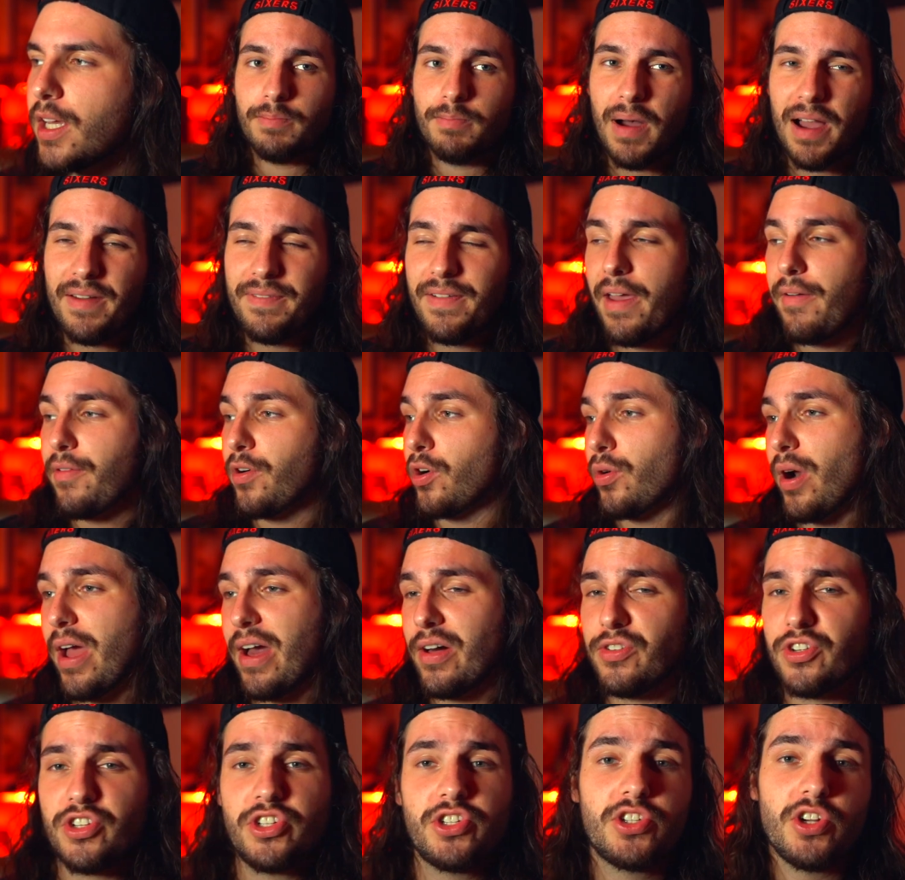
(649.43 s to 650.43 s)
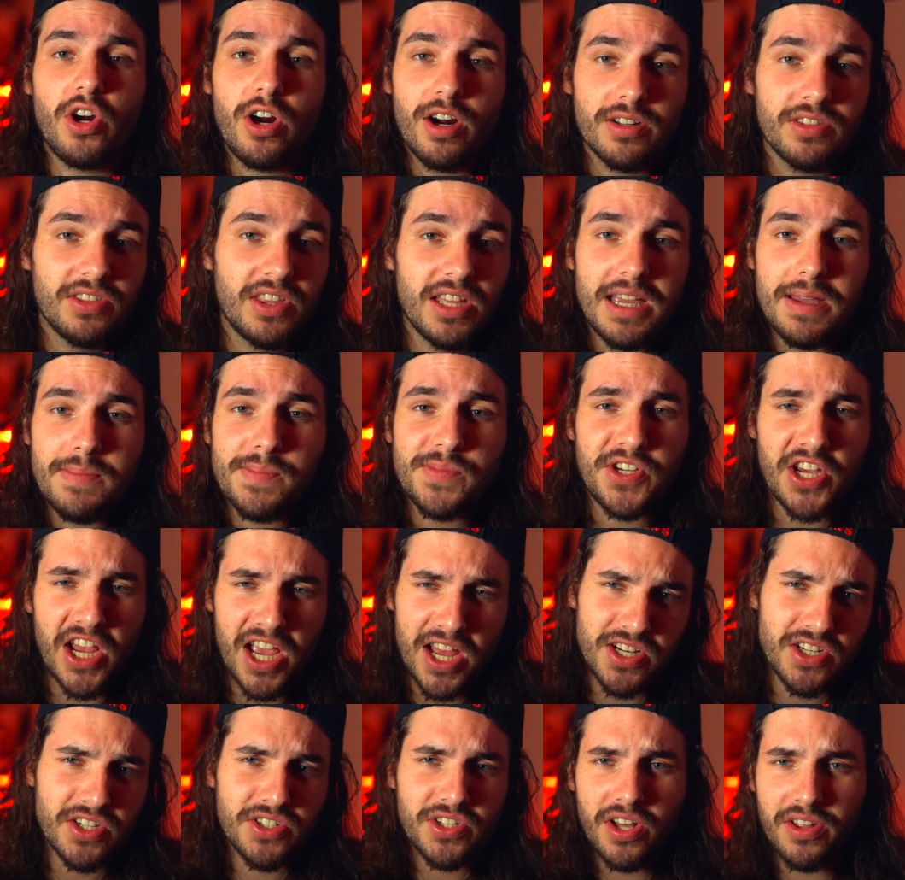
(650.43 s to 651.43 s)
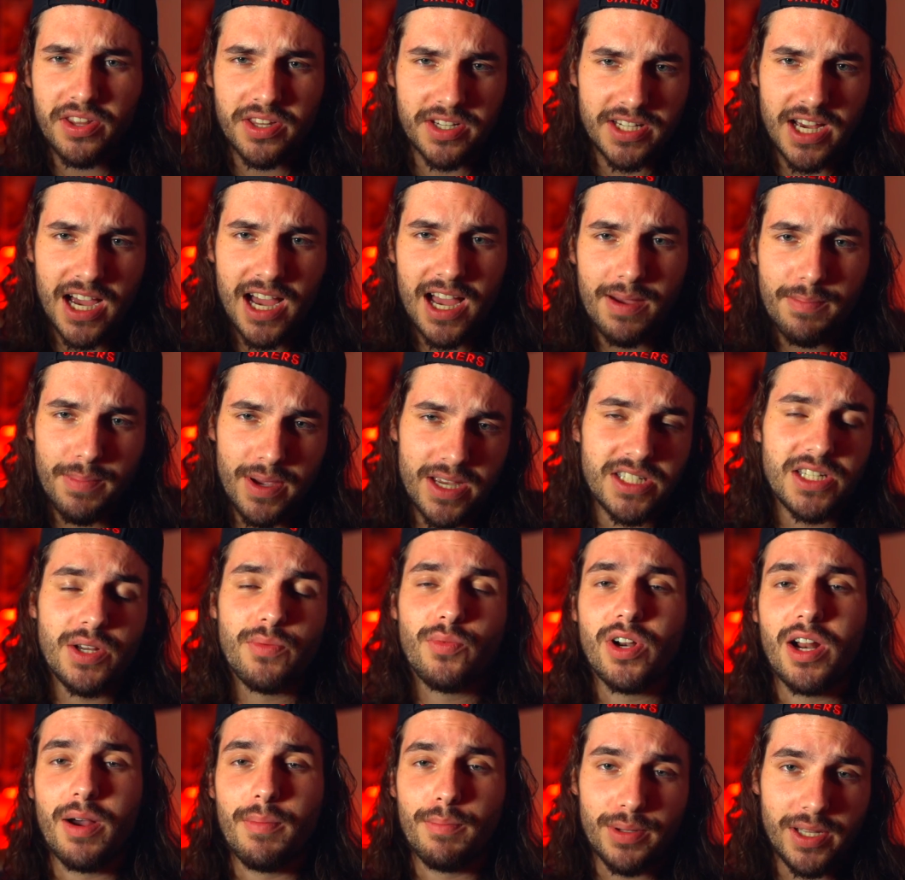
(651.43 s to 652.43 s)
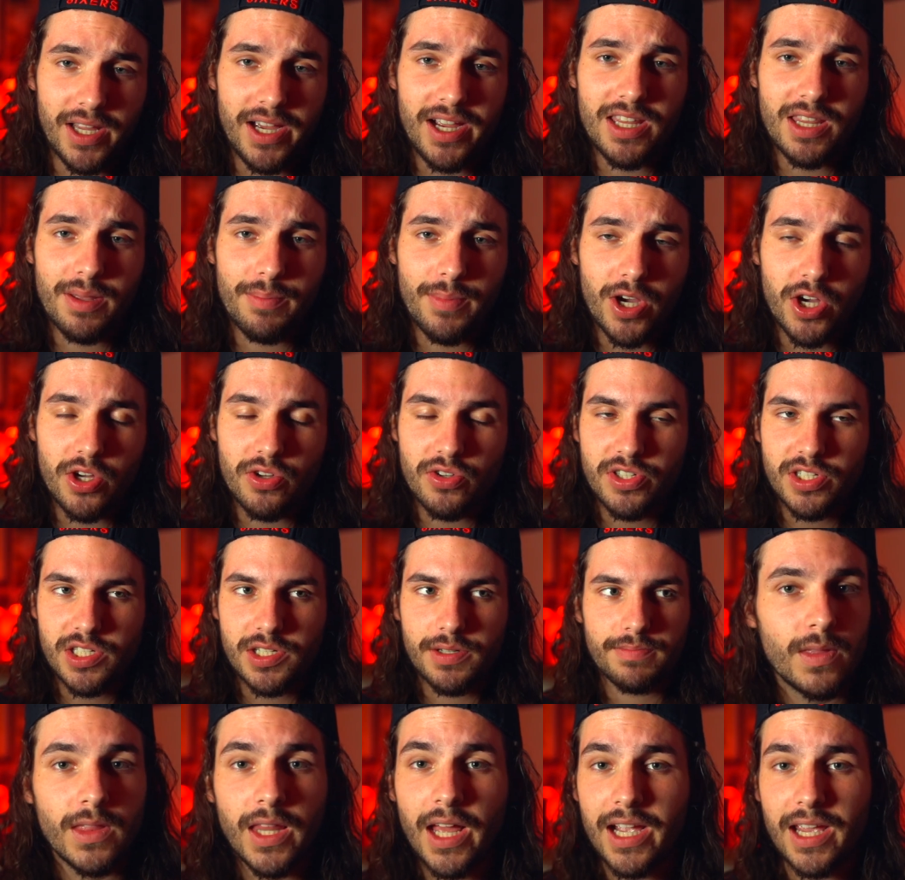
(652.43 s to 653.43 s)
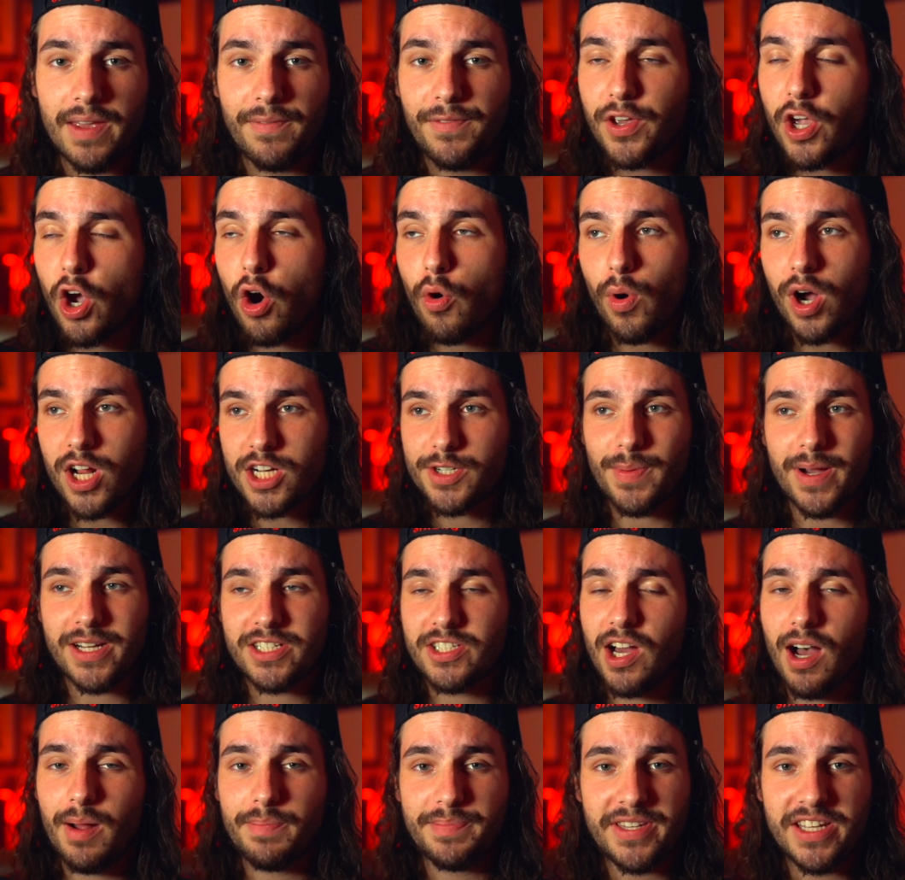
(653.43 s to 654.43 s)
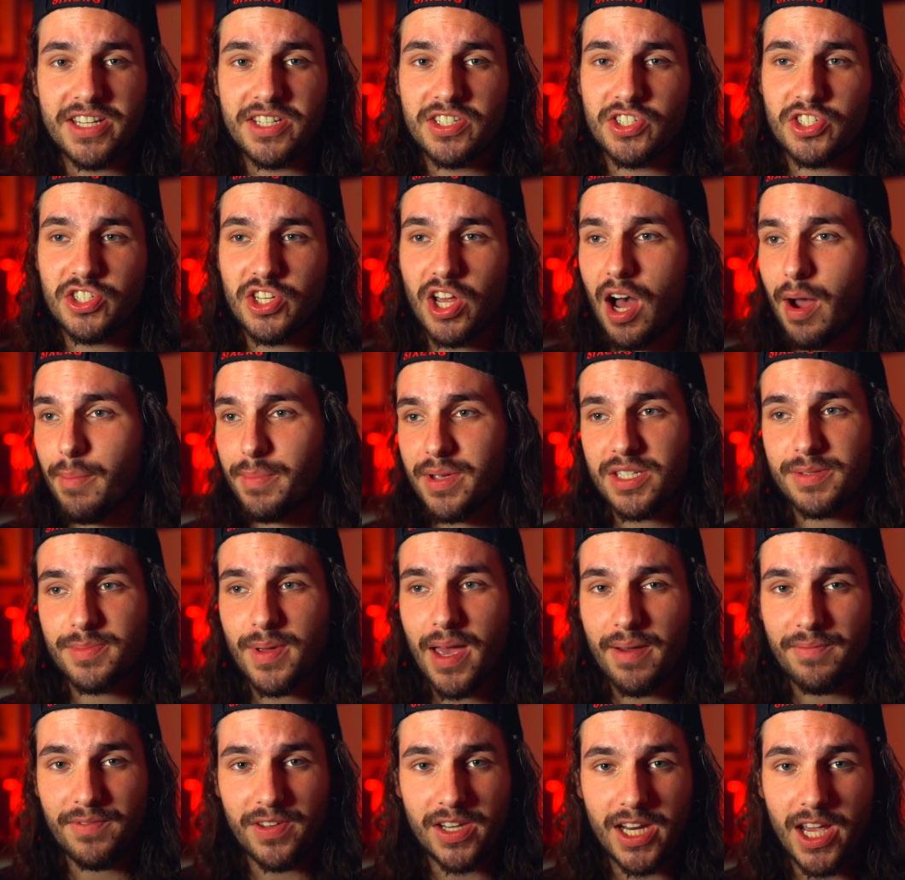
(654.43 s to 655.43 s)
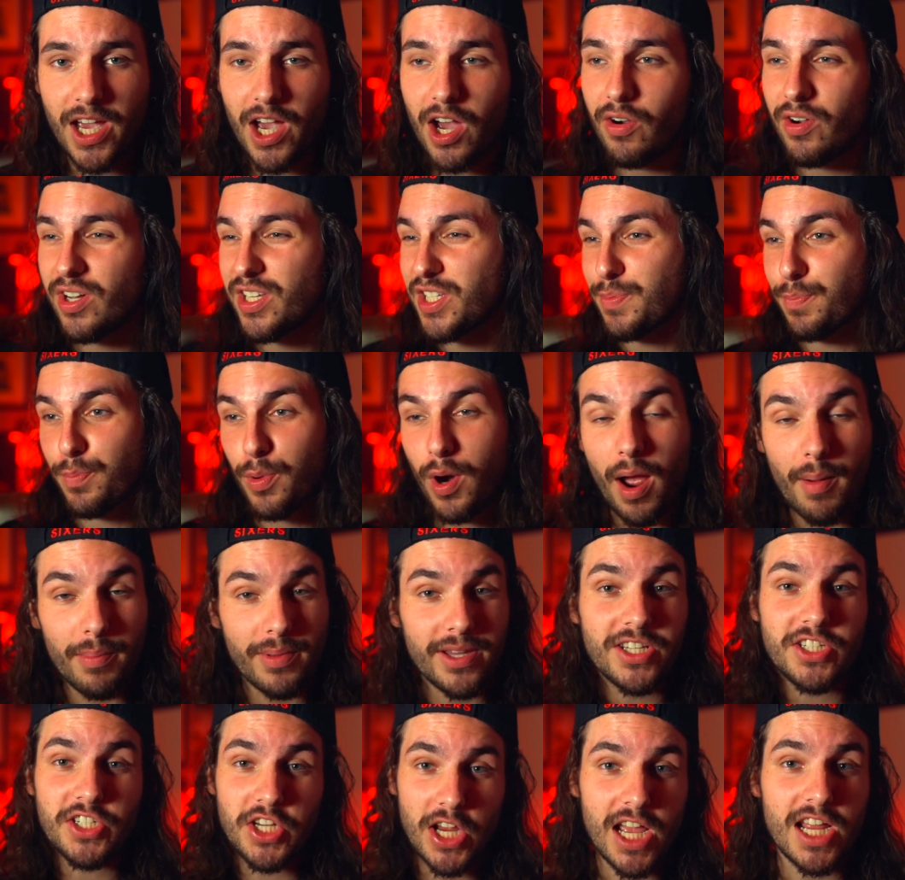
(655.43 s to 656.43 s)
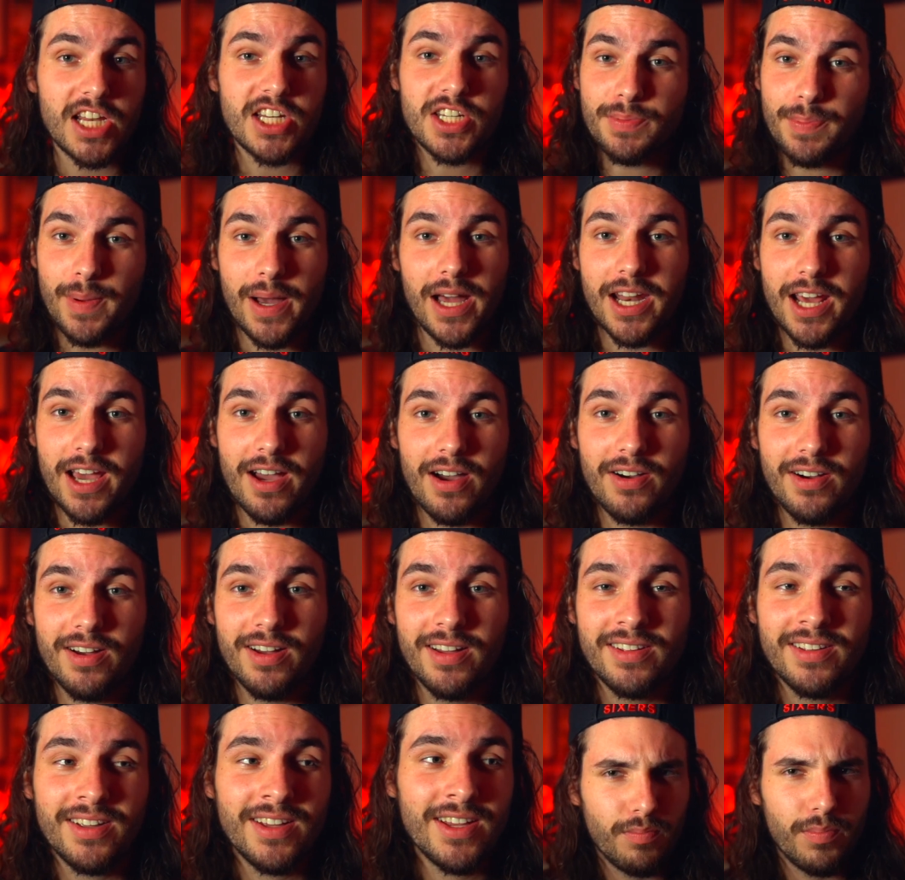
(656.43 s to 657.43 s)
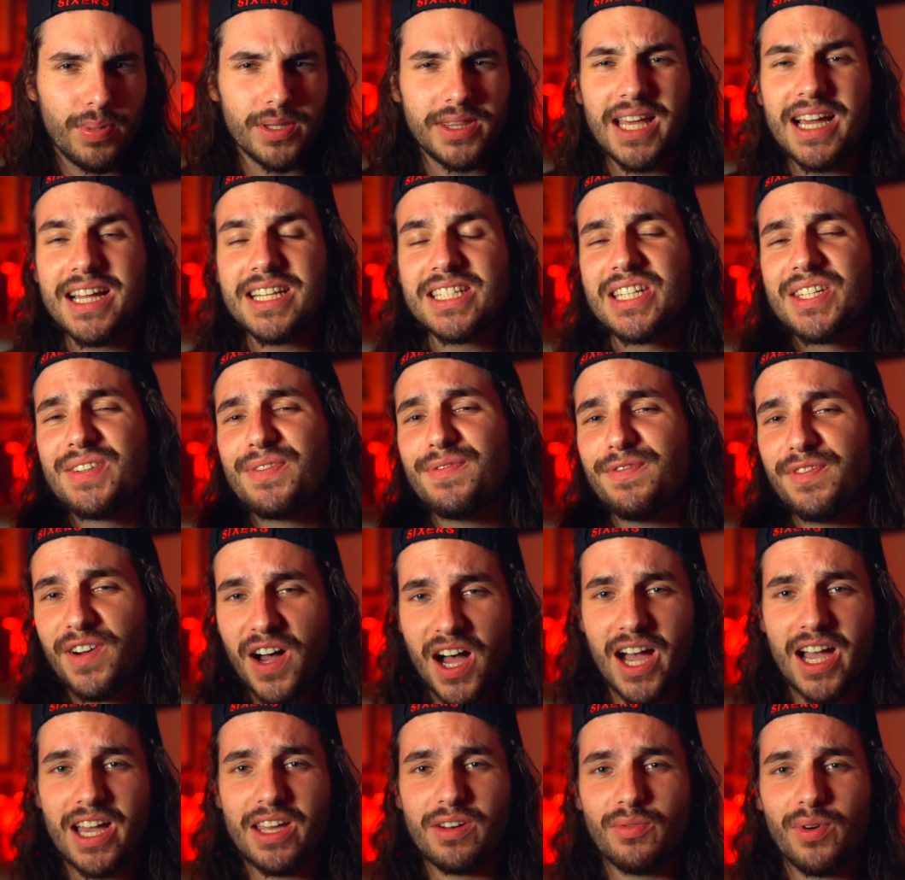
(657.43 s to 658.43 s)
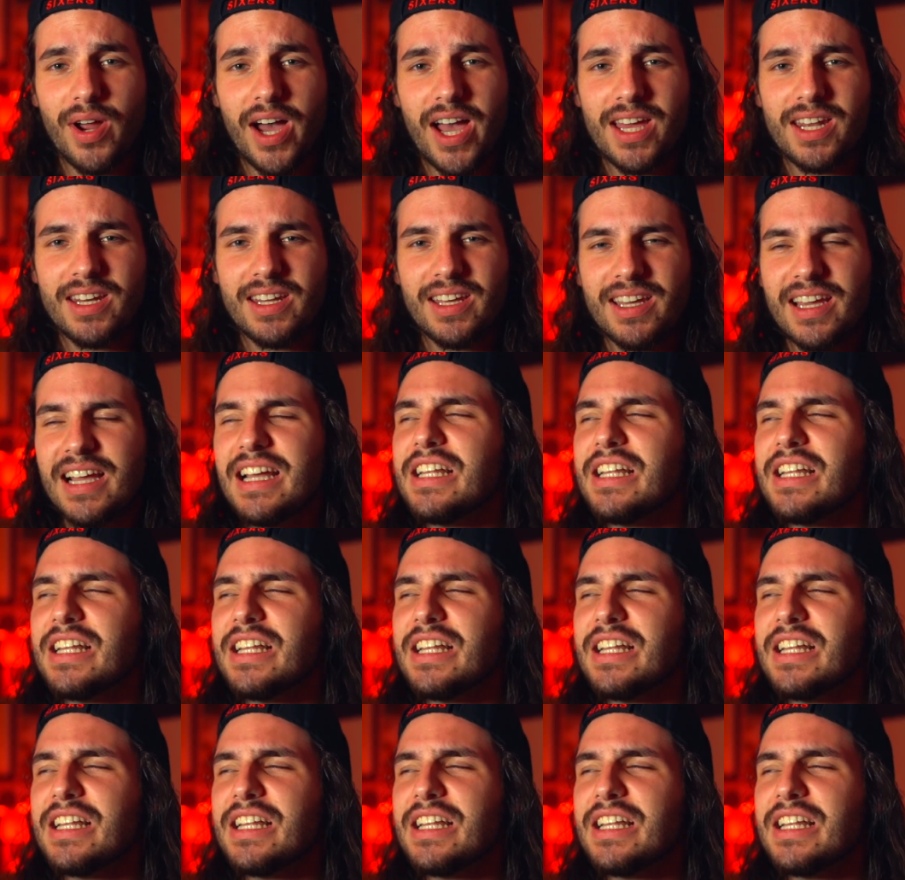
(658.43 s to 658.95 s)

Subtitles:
My favorite round start theme changes all the time based on what I'm playing the most. Like if you go watch my top 10 Zombies map video, it's probably changed by now. But that's fine, right?